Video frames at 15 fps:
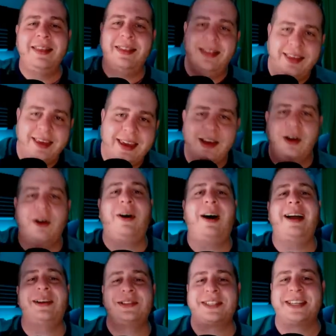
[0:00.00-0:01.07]
the
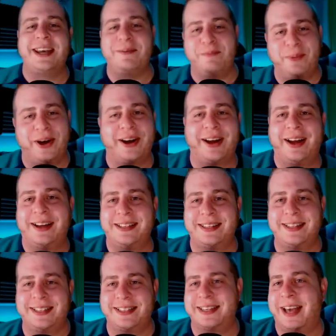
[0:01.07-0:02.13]
Ohio State Buckeyes
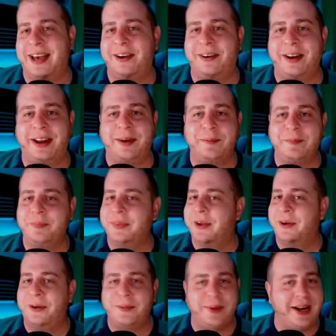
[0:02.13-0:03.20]
this Saturday.
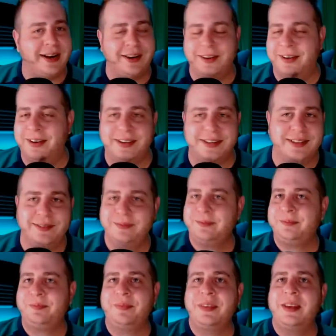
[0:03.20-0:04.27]
Oh, my goodness.
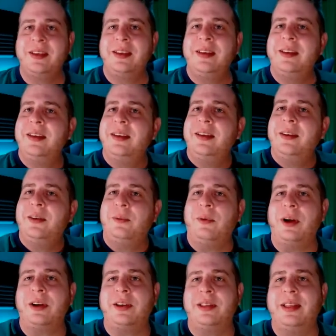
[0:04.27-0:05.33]

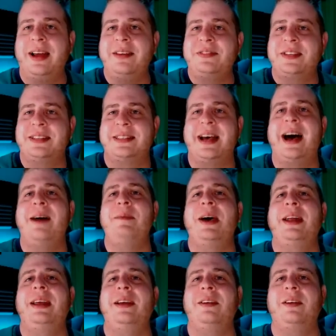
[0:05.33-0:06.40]
Run Good Life says, I'm
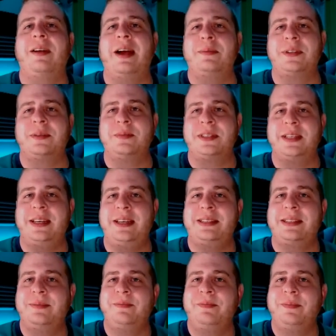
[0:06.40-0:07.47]
out of here to grab some
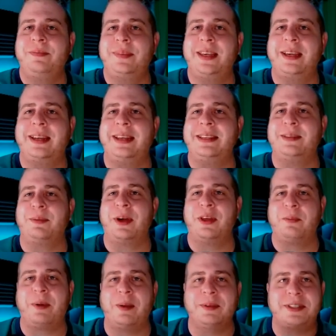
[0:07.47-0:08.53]
Z's. Take it easy,
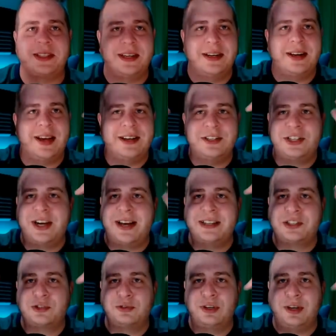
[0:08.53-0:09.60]
brother. Probably see you tonight in
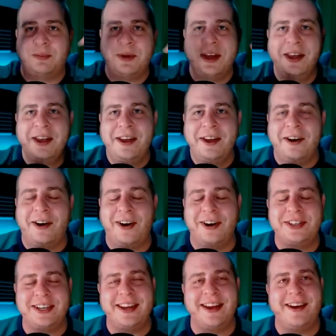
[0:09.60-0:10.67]
Chai's stream.
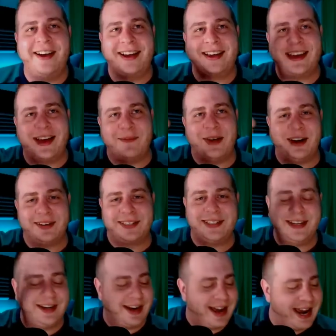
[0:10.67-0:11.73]
RGL, heck yeah, man. I'll
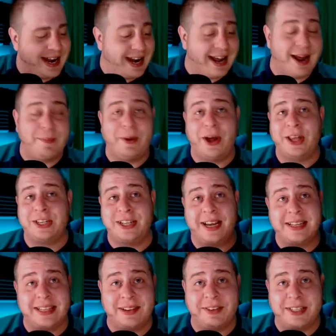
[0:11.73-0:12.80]
see you tonight. And I
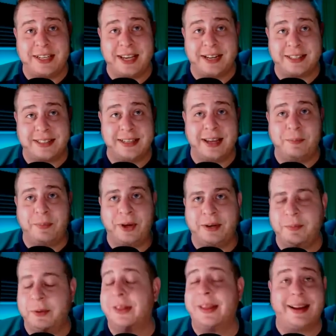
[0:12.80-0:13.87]
apologize, I haven't texted you yet,
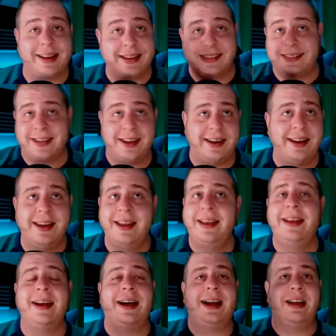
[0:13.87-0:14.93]
buddy. But like I said,
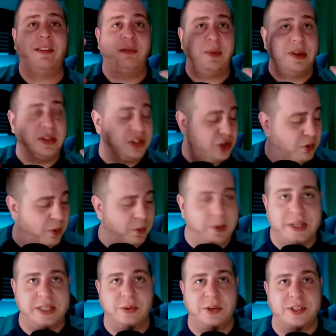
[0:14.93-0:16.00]
I have been super
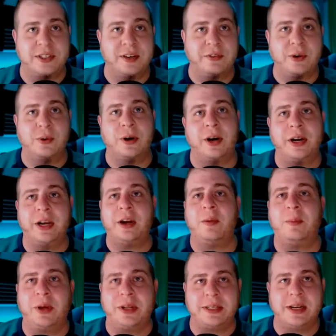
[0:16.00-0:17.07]
busy with stuff going on
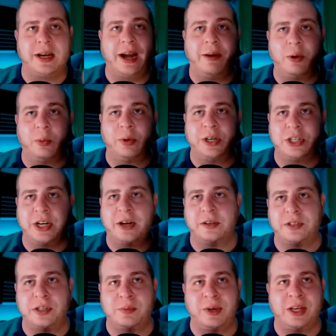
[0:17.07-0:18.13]
here. But I will reach
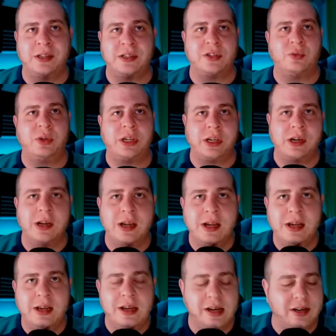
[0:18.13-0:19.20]
out to you, man, so we can
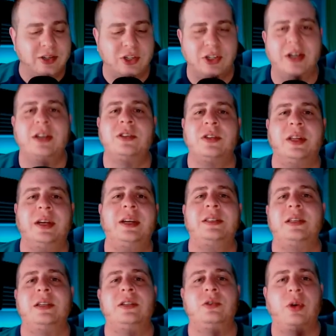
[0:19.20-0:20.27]
exchange
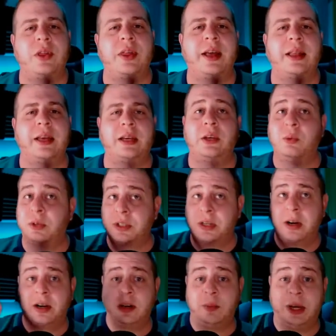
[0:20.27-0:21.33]
links and do all that like you were
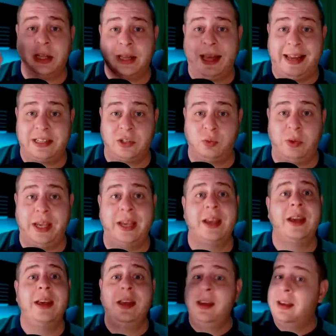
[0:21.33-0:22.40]
talking about last week.
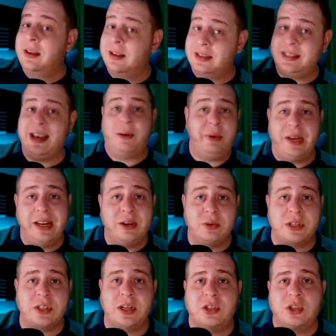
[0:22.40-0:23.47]
Because, yeah, we need to
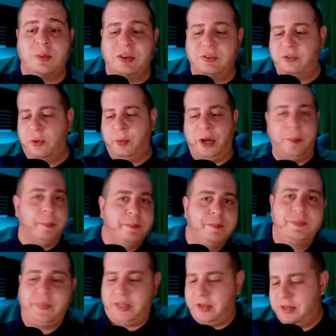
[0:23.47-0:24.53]
exchange some info, man.
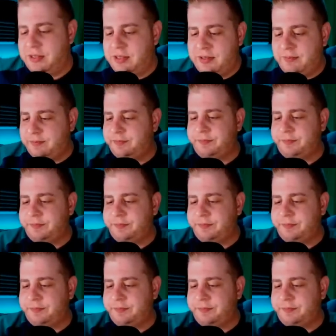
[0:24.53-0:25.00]
Because